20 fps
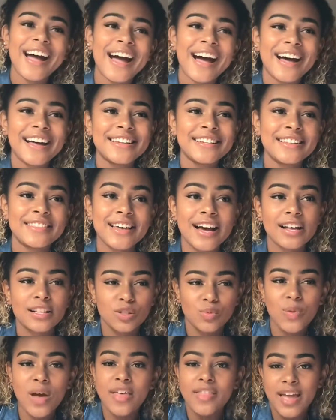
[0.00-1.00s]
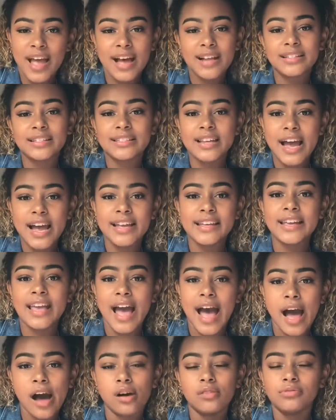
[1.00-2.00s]
And that's where they had to take it
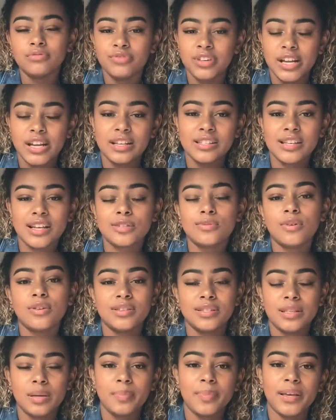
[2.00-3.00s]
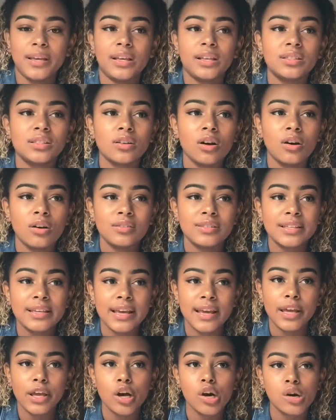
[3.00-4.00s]
out, really, so that's why it's the biggest scar. It's
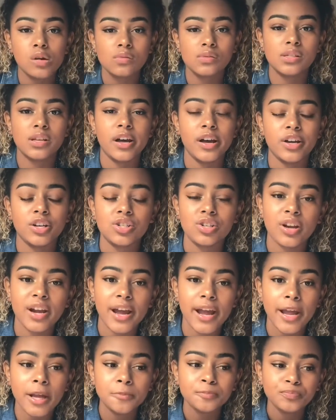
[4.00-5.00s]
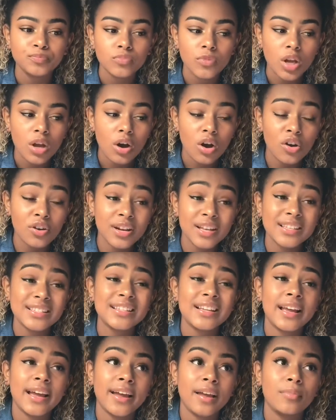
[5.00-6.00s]
keyhole surgery.
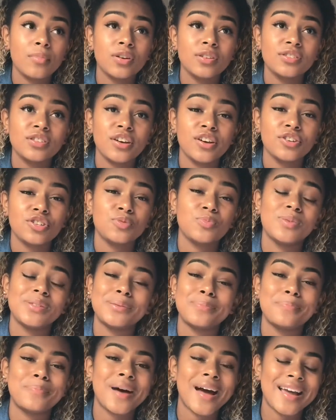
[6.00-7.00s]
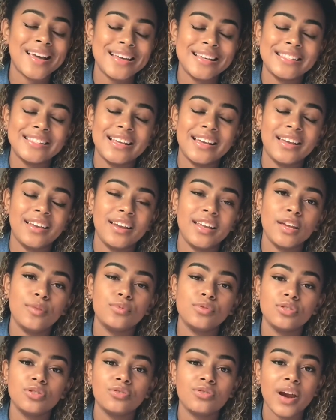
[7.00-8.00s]
Honestly, my surgeon was amazing. He
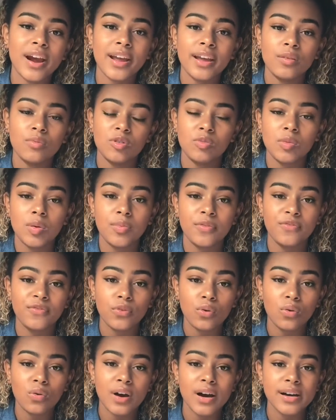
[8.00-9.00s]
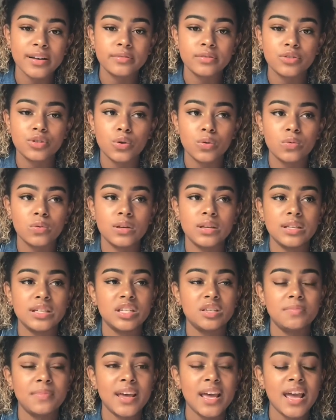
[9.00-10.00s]
was great with me beforehand, talking
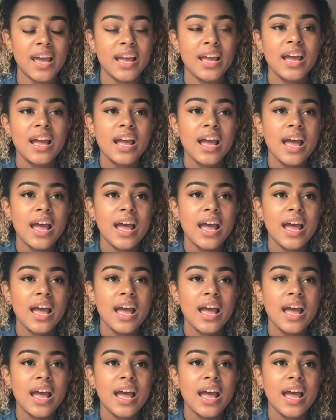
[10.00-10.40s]
to me,